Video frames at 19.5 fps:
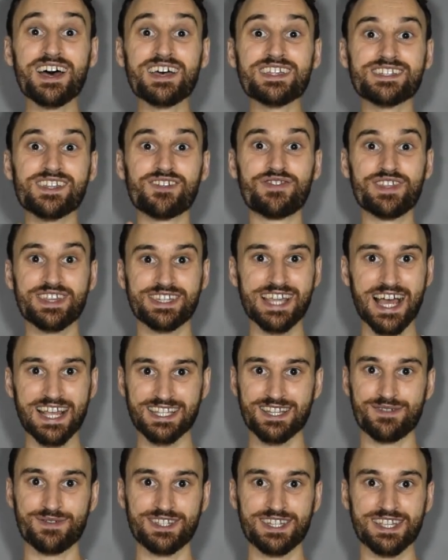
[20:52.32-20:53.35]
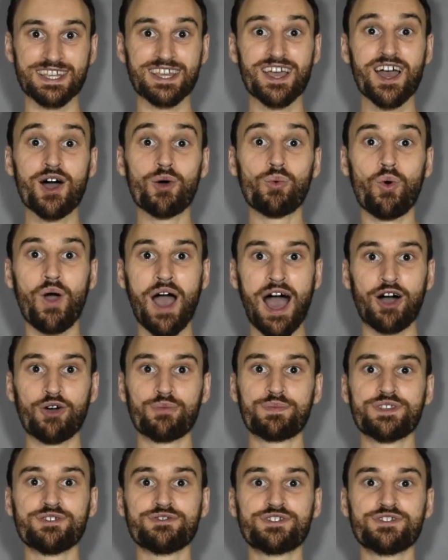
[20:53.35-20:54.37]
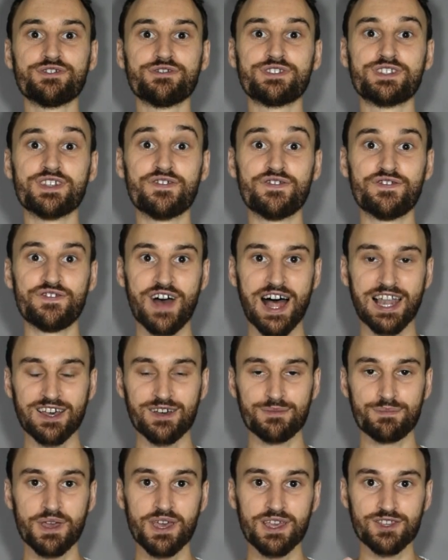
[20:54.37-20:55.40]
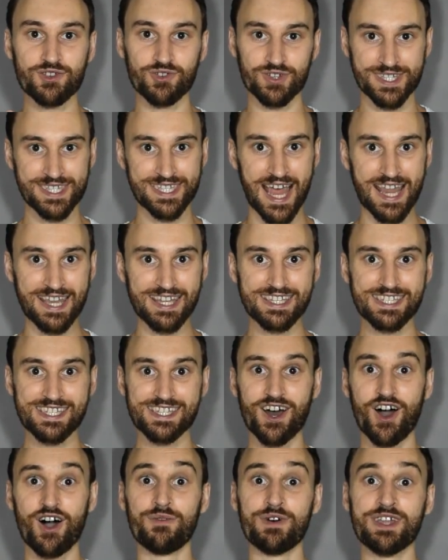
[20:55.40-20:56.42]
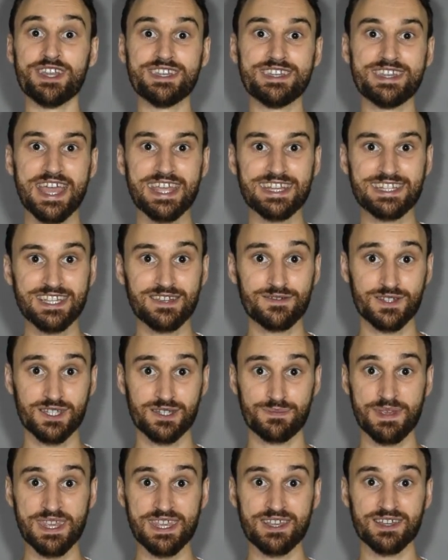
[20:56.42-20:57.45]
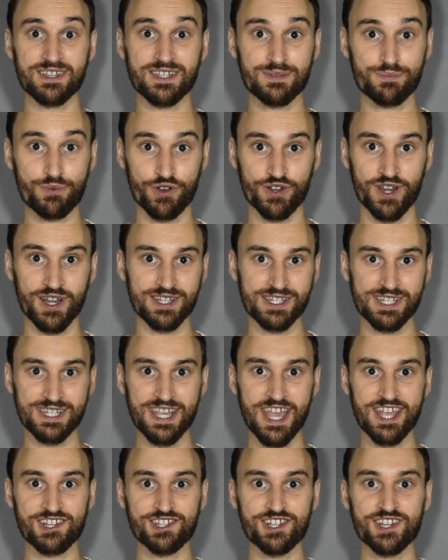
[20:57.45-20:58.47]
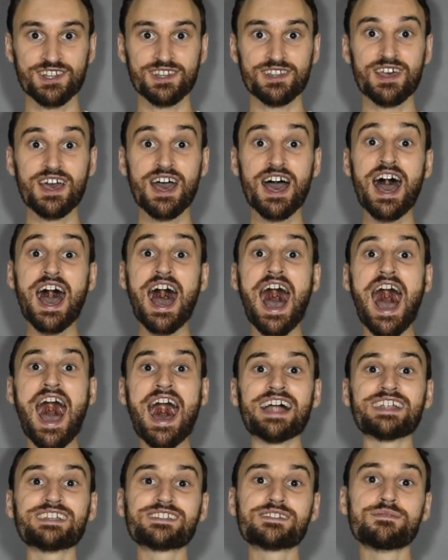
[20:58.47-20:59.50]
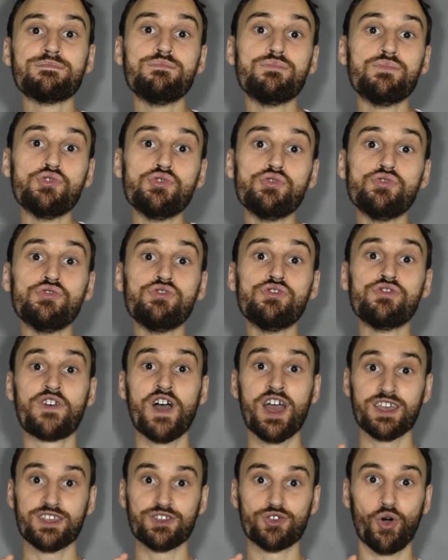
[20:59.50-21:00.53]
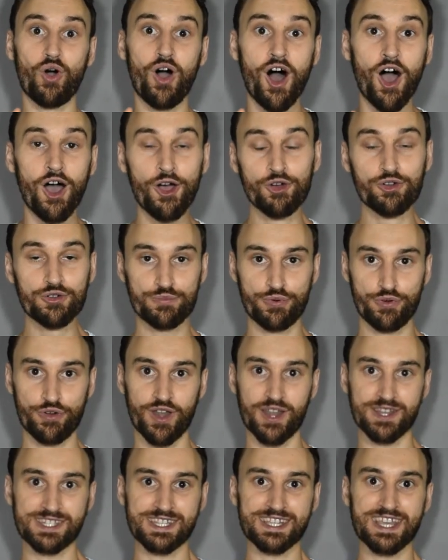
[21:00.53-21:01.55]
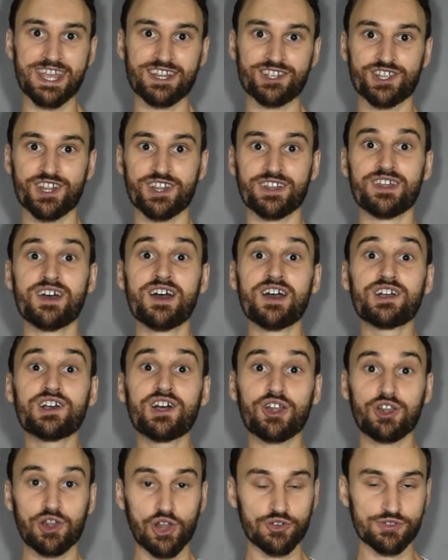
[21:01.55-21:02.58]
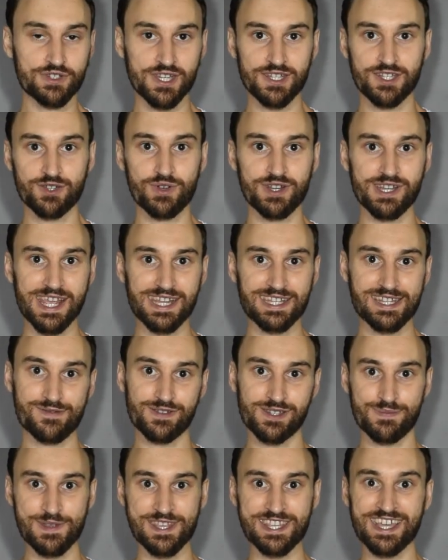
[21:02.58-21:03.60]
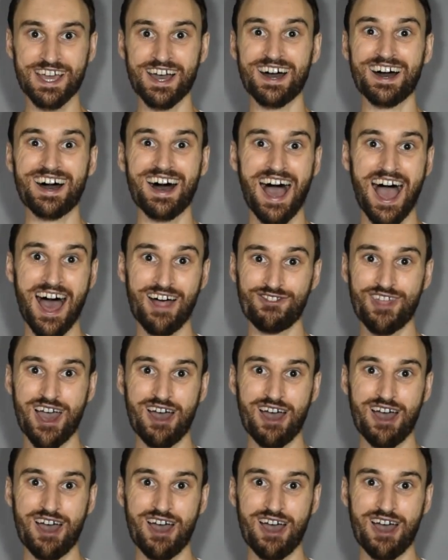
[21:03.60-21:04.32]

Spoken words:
So this activity will help you to develop your sense of a native speaker's pronunciation and to move your own pronunciation closer to a native speaker and